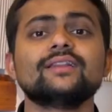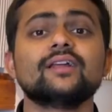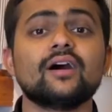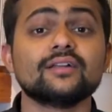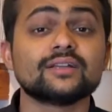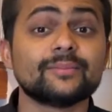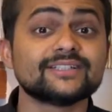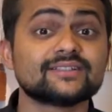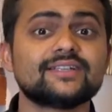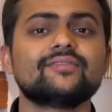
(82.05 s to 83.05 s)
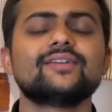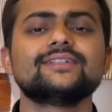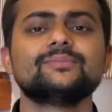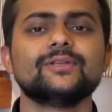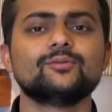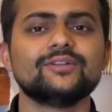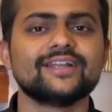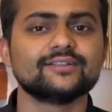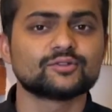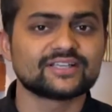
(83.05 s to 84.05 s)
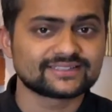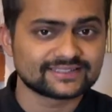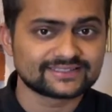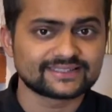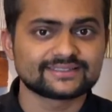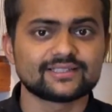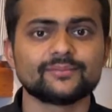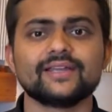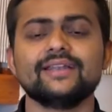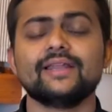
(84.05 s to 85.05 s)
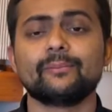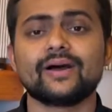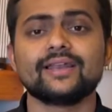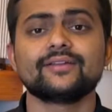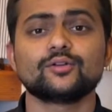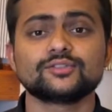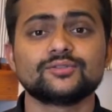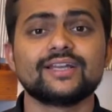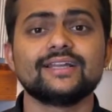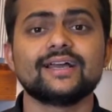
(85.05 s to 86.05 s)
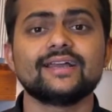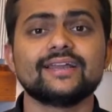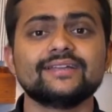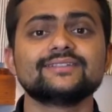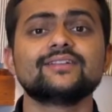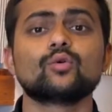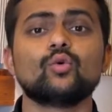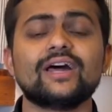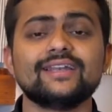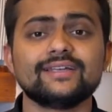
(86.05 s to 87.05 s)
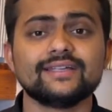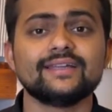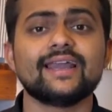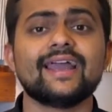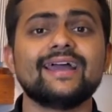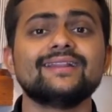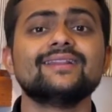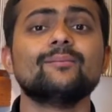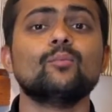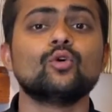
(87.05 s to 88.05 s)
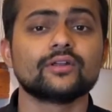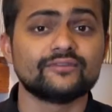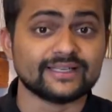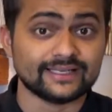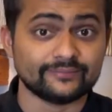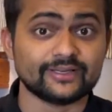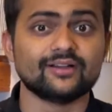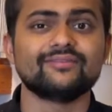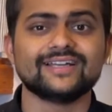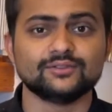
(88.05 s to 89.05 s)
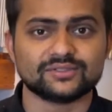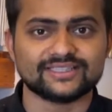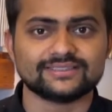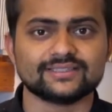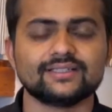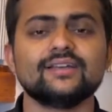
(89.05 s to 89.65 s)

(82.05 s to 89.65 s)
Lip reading: the other major difference between the education system in Nepal and Australia is the quality and the mode of delivery of education.